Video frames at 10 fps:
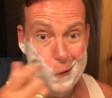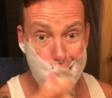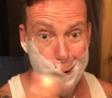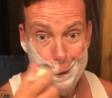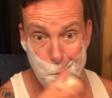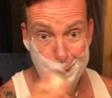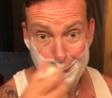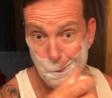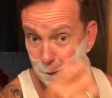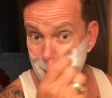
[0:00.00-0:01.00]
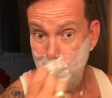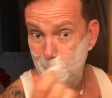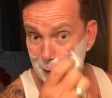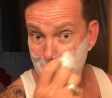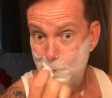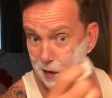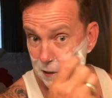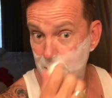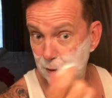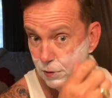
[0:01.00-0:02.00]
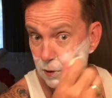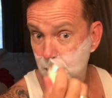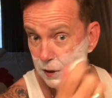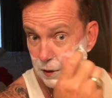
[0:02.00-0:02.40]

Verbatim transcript: thousands of feet to get back to that road.